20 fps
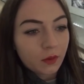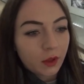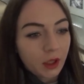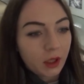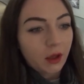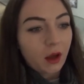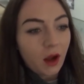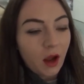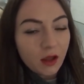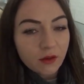
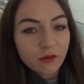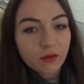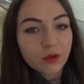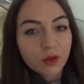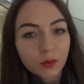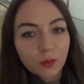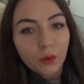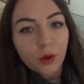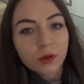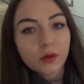like under
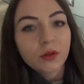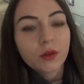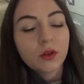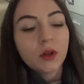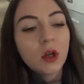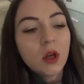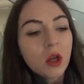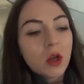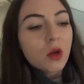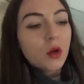the
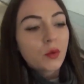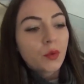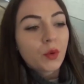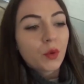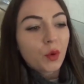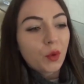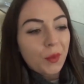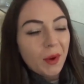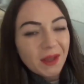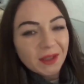water
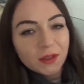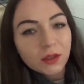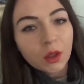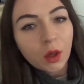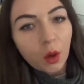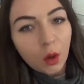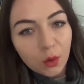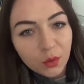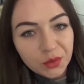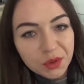from one
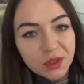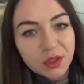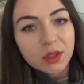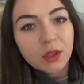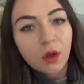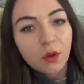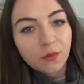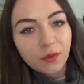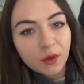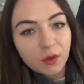
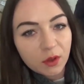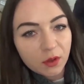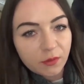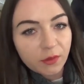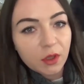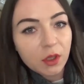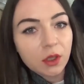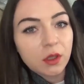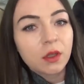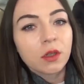coast of the
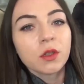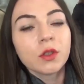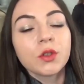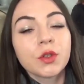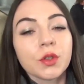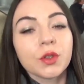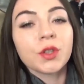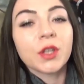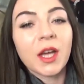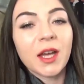river
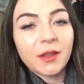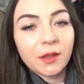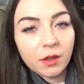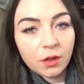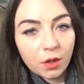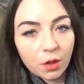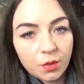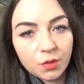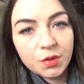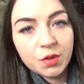to another
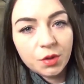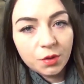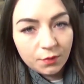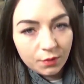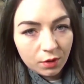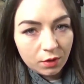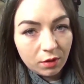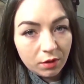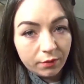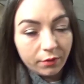coast
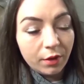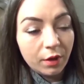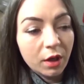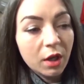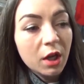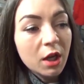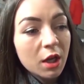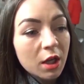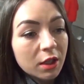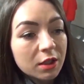of the river.
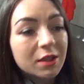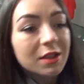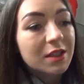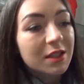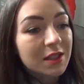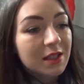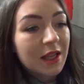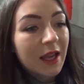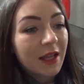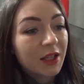
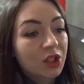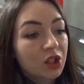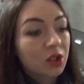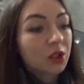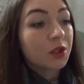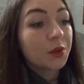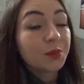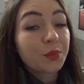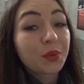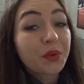This is
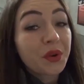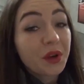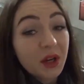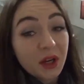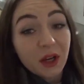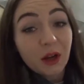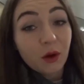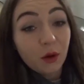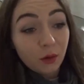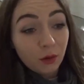actually
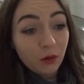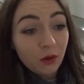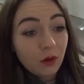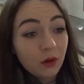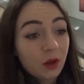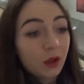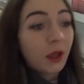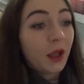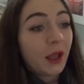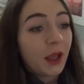pretty
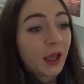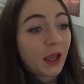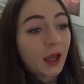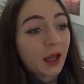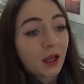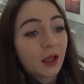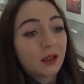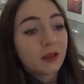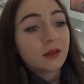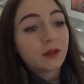cool,
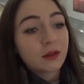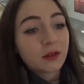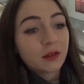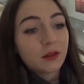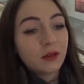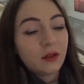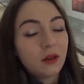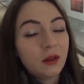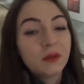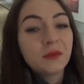and
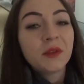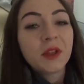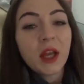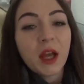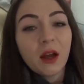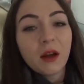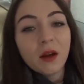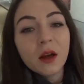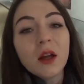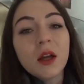
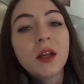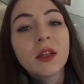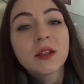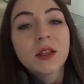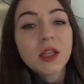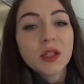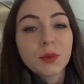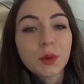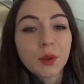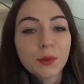yeah,
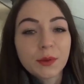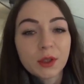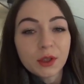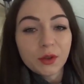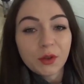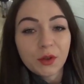that's what we're